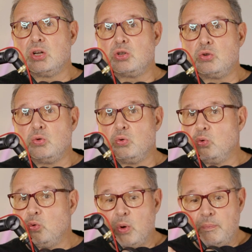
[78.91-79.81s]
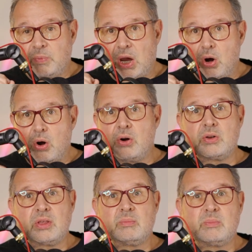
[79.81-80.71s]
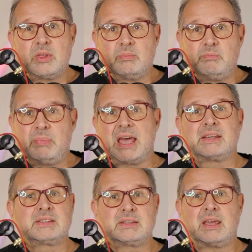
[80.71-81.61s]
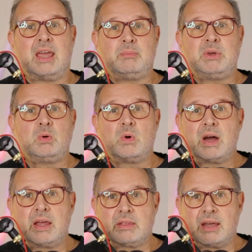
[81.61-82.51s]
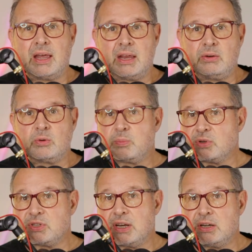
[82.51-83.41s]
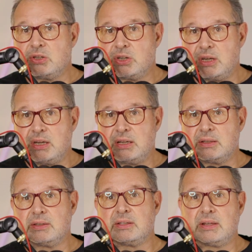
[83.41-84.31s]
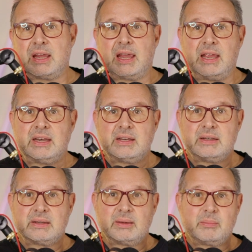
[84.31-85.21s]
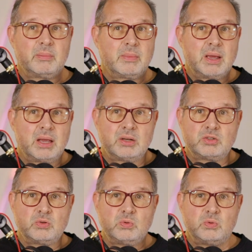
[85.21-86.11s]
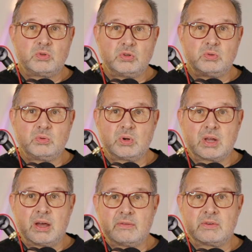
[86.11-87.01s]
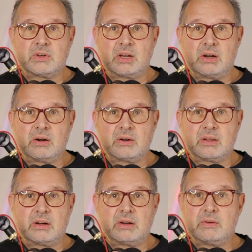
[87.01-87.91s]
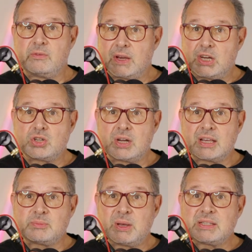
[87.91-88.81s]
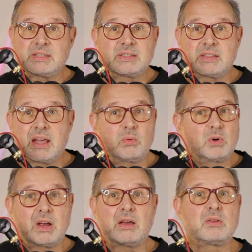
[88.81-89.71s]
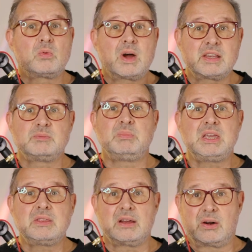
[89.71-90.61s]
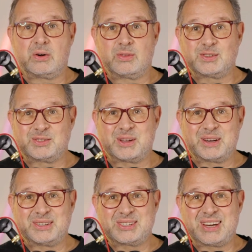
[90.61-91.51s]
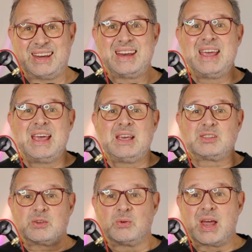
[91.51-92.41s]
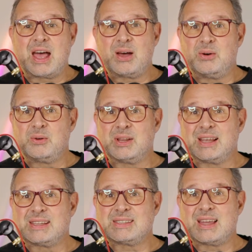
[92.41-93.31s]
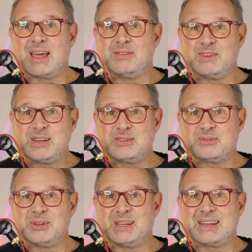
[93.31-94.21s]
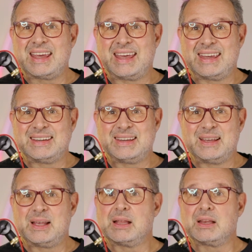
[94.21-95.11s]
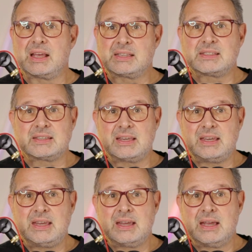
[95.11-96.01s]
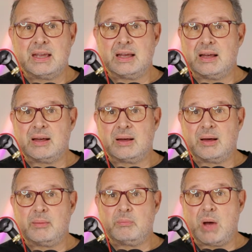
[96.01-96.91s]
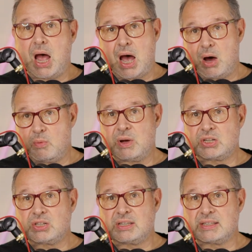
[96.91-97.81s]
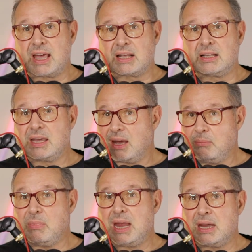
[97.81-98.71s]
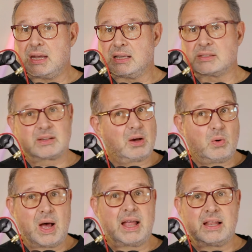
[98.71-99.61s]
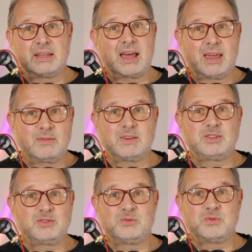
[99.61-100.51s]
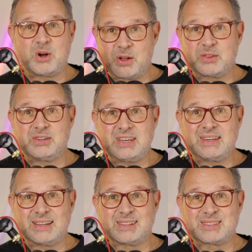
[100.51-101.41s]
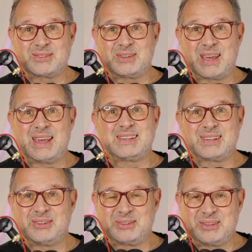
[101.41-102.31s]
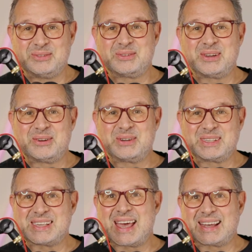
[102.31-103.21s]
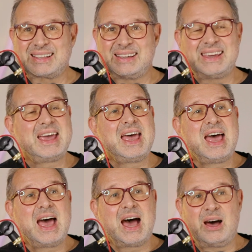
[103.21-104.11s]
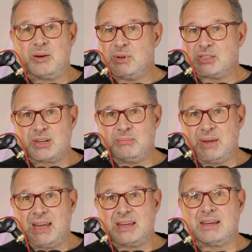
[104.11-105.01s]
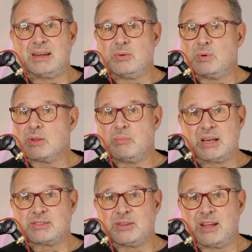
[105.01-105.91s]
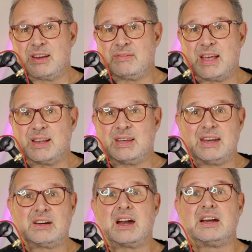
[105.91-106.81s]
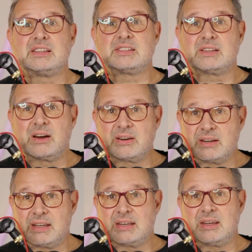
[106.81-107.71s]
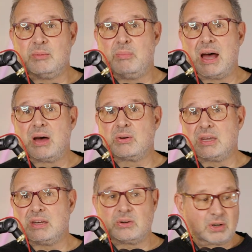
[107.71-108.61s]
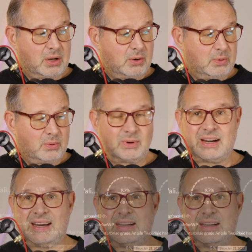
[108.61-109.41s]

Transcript: to earn them the best APY, the annual percentage yield. And, um, to to cover their their inflation expenses that would otherwise be there on the Solana chain. So now let's dive into it and uh, let's see um, how much exactly I'm making. So I'll dive into all the details today, so you'll know exactly how much I'm making with my Solana validator. I started it about a year ago, right?